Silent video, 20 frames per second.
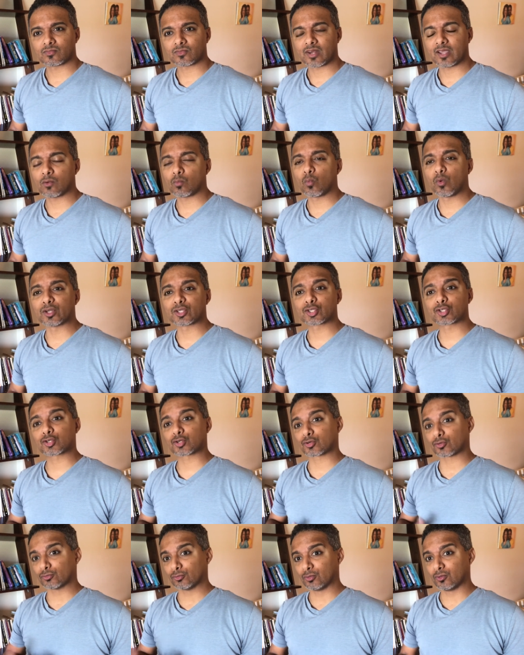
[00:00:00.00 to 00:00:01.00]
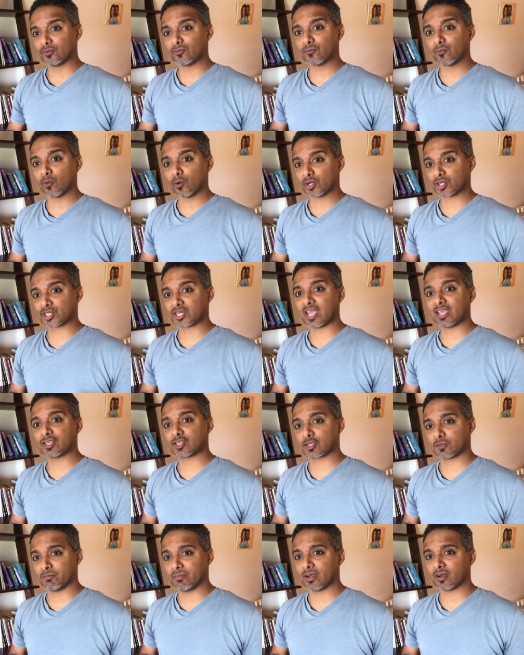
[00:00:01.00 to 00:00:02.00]
Right? What's true for
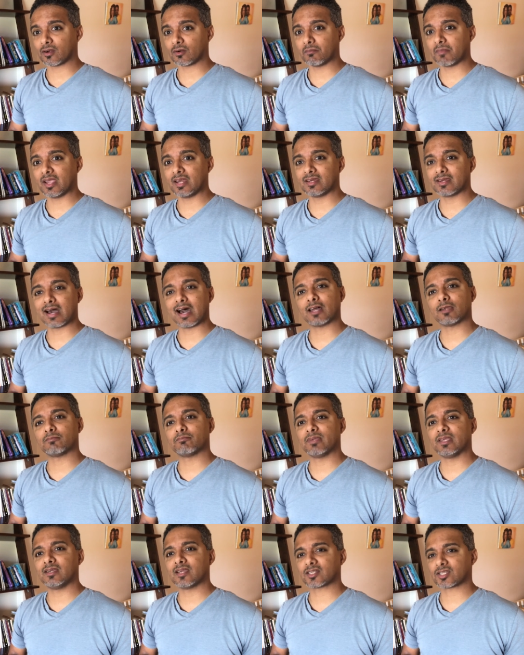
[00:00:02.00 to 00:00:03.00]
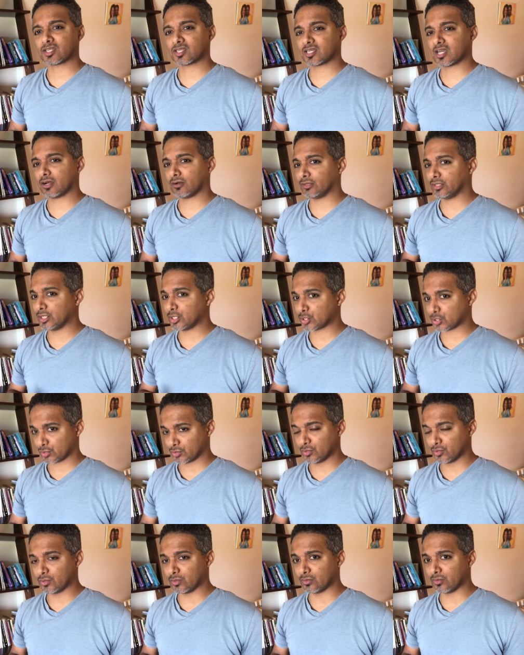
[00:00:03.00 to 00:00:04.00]
Shakespeare may not be necessarily
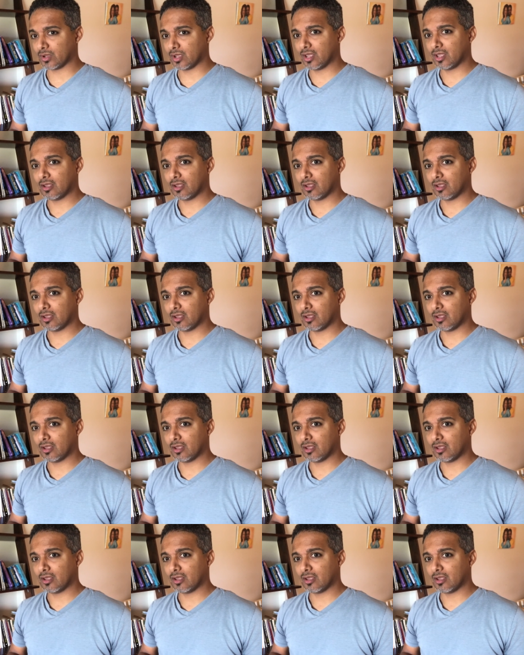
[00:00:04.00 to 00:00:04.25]
true